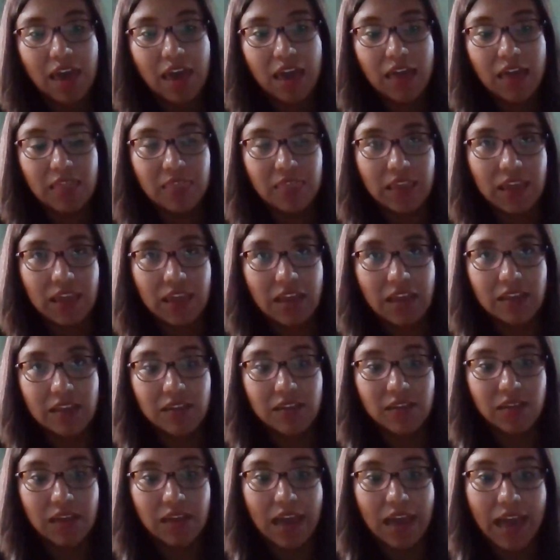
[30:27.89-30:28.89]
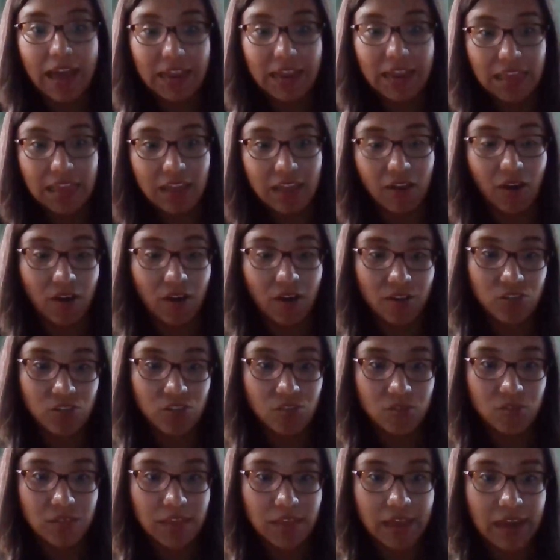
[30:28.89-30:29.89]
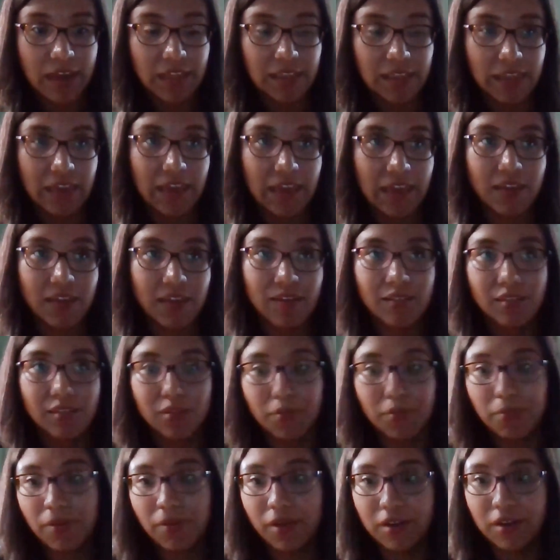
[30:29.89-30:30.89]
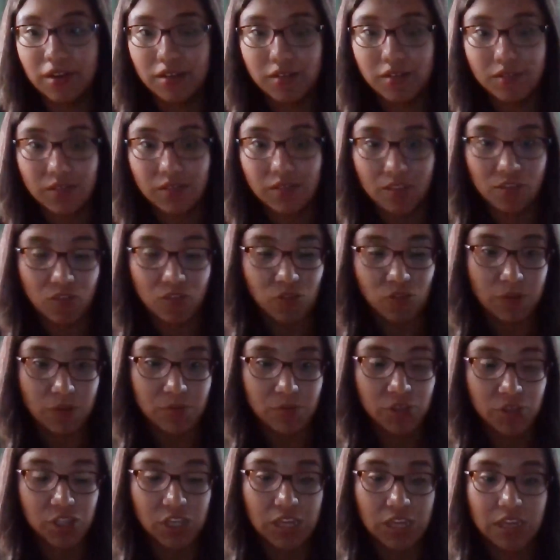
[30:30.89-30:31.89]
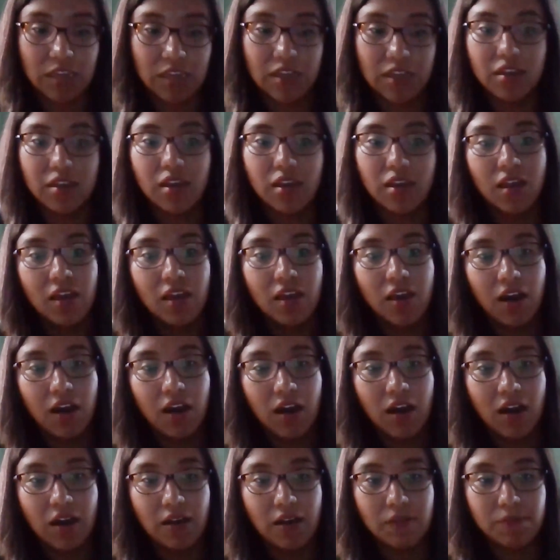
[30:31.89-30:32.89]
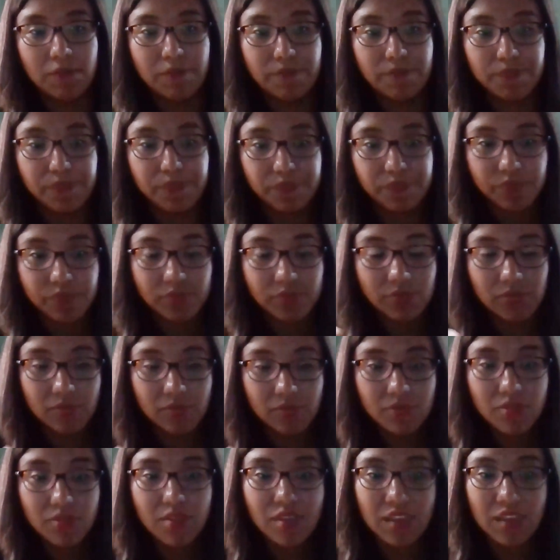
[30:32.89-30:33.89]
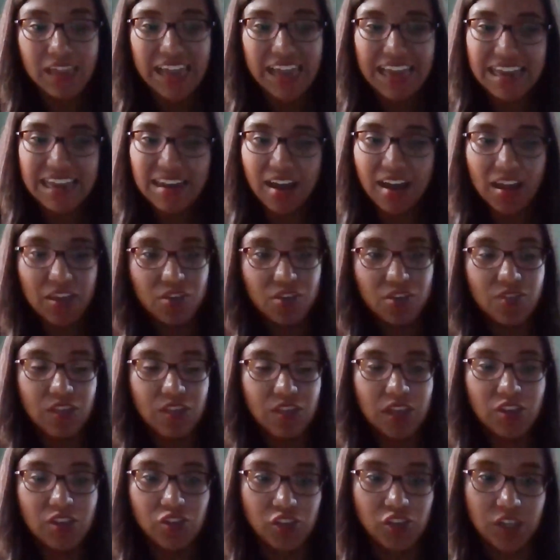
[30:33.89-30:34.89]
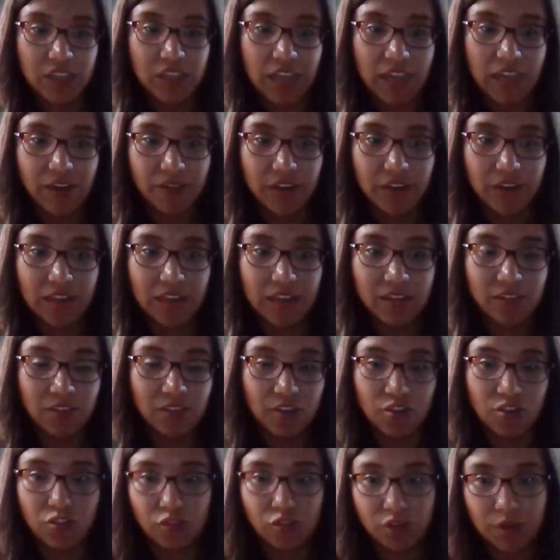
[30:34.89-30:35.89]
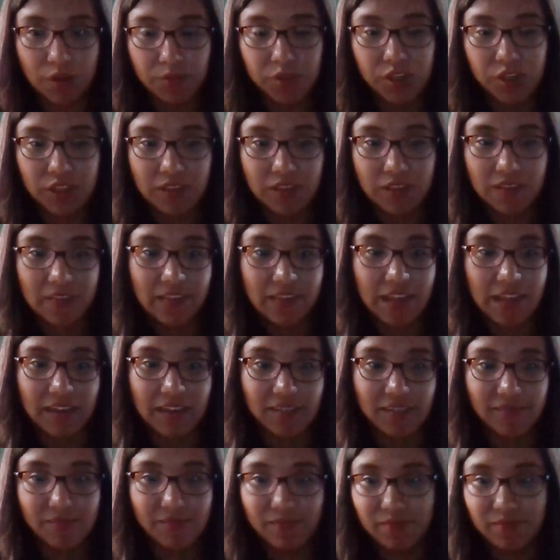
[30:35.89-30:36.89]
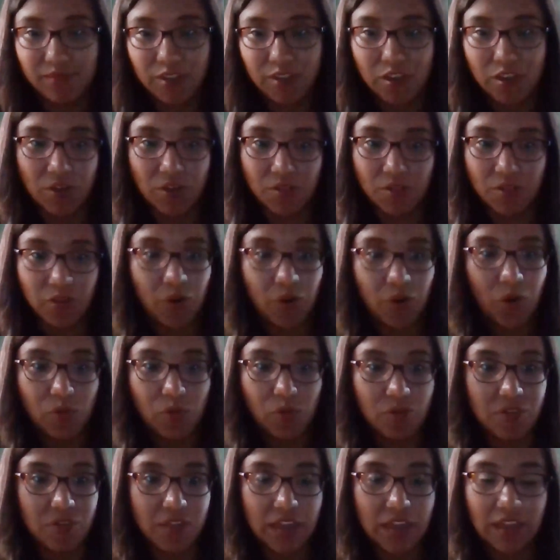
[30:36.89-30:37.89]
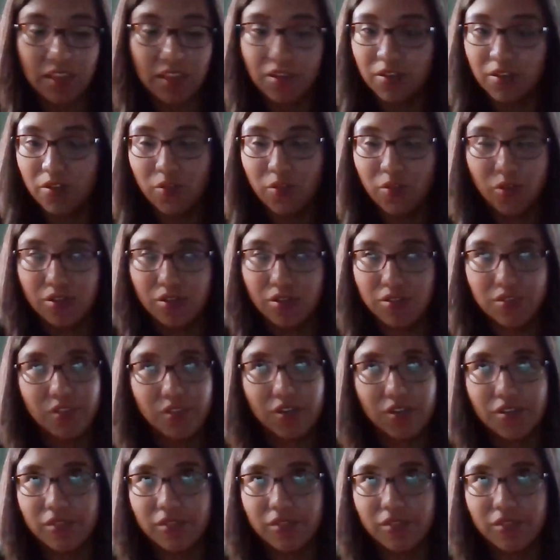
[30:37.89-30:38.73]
And then adding on to that, like the product description, um, and not using generic descriptions that, the wholesaler or